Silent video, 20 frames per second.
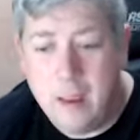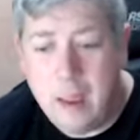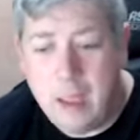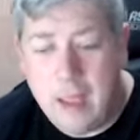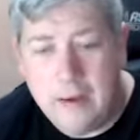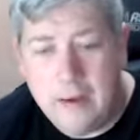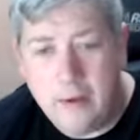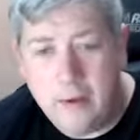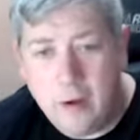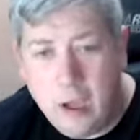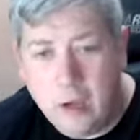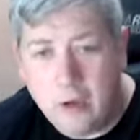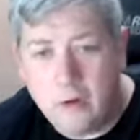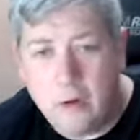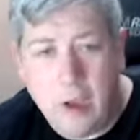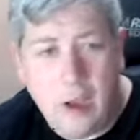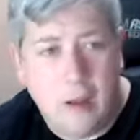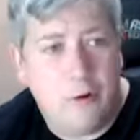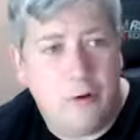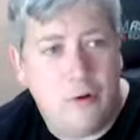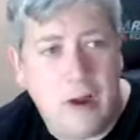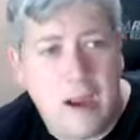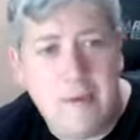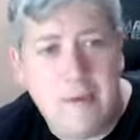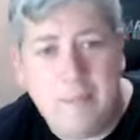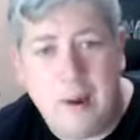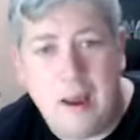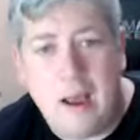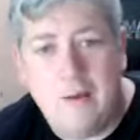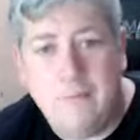And a great
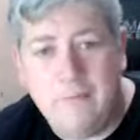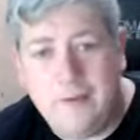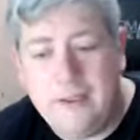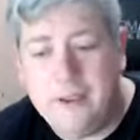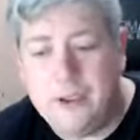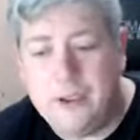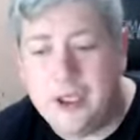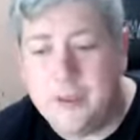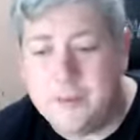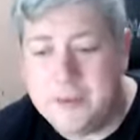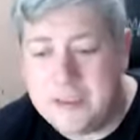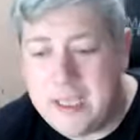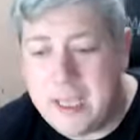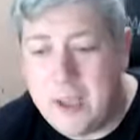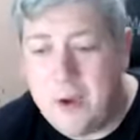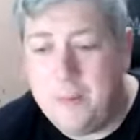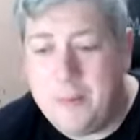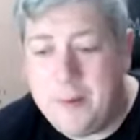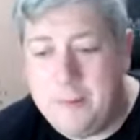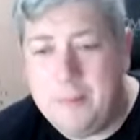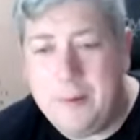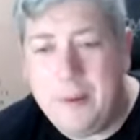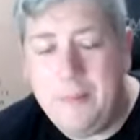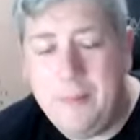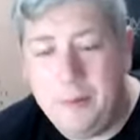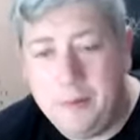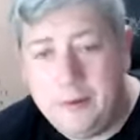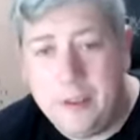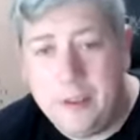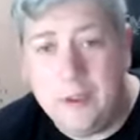part of leadership is helping
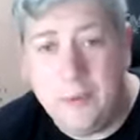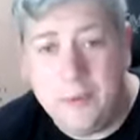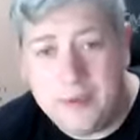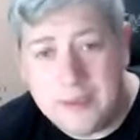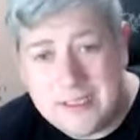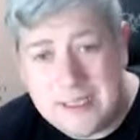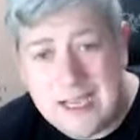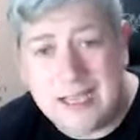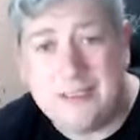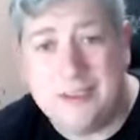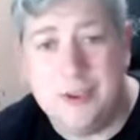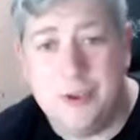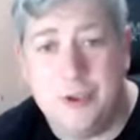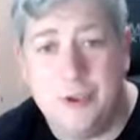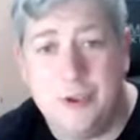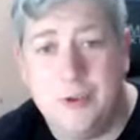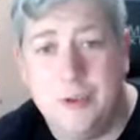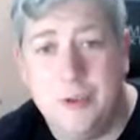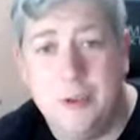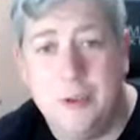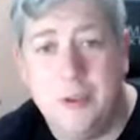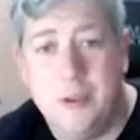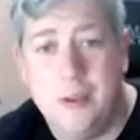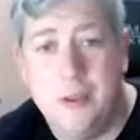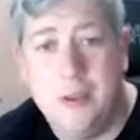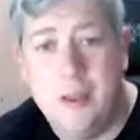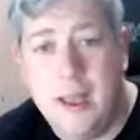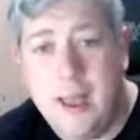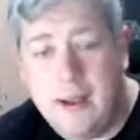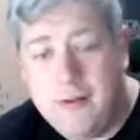people deal with this attitude
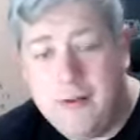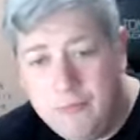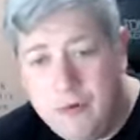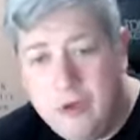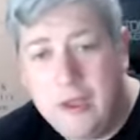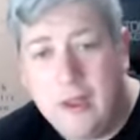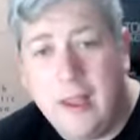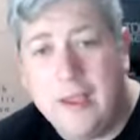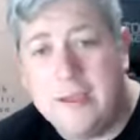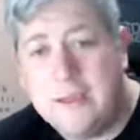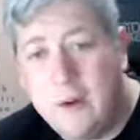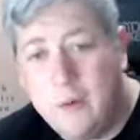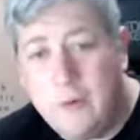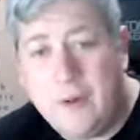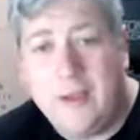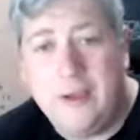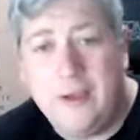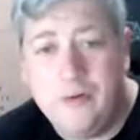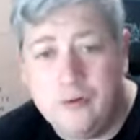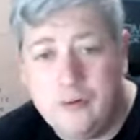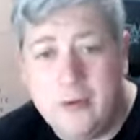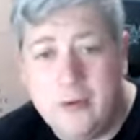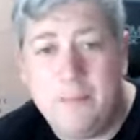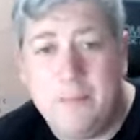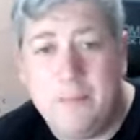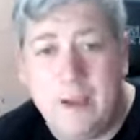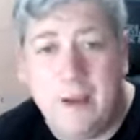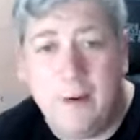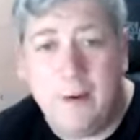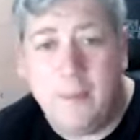and realize that we can dream
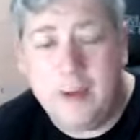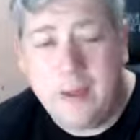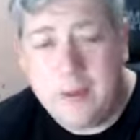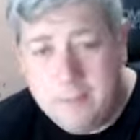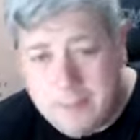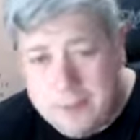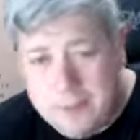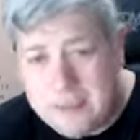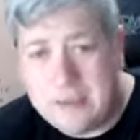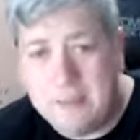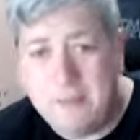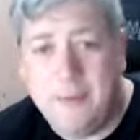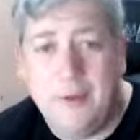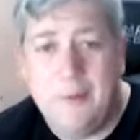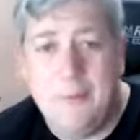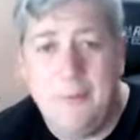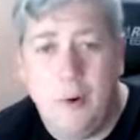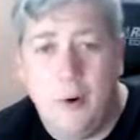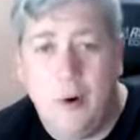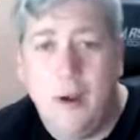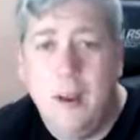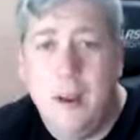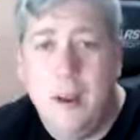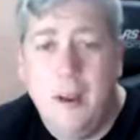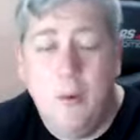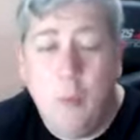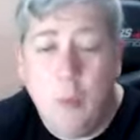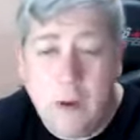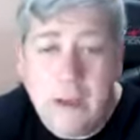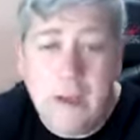bigger, we can be something more,
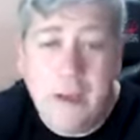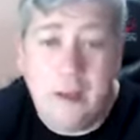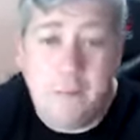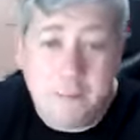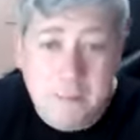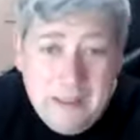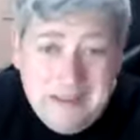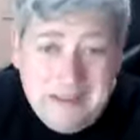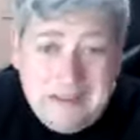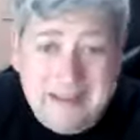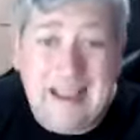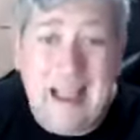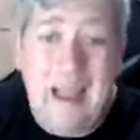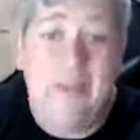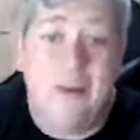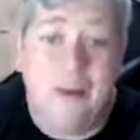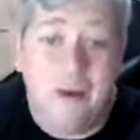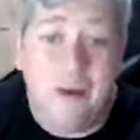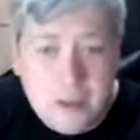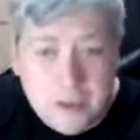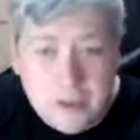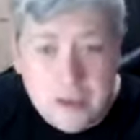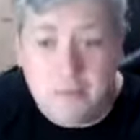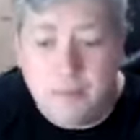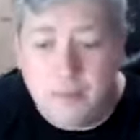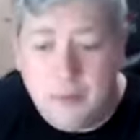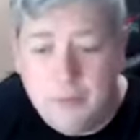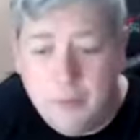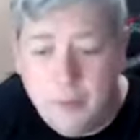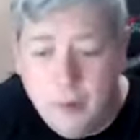we can be together
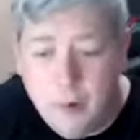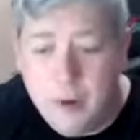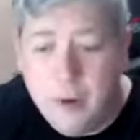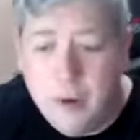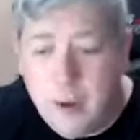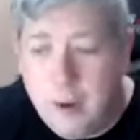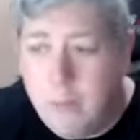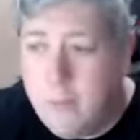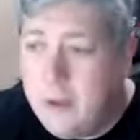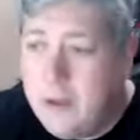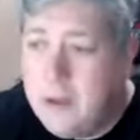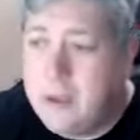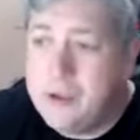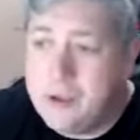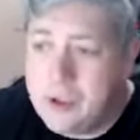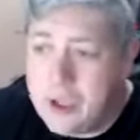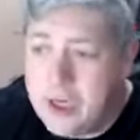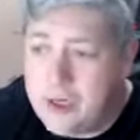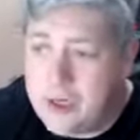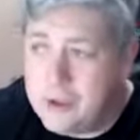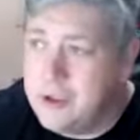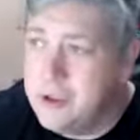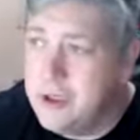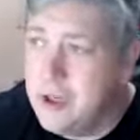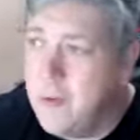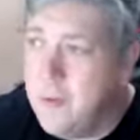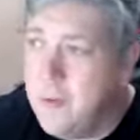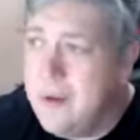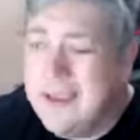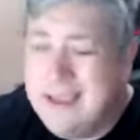something more, and we can change,
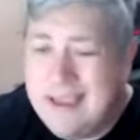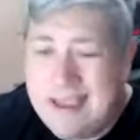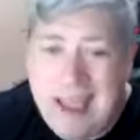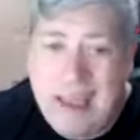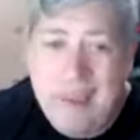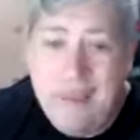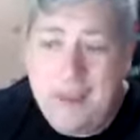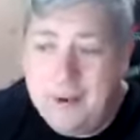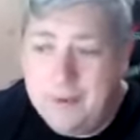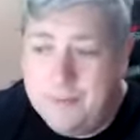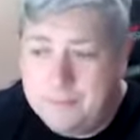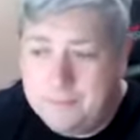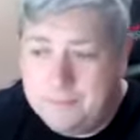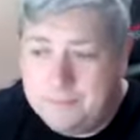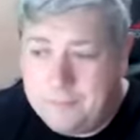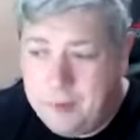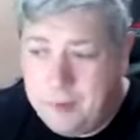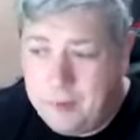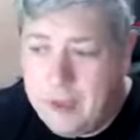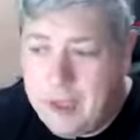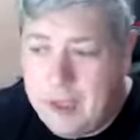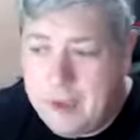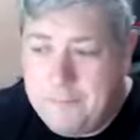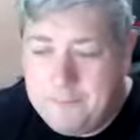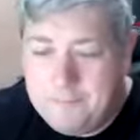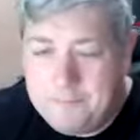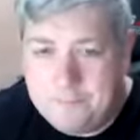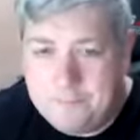and we can get there, okay?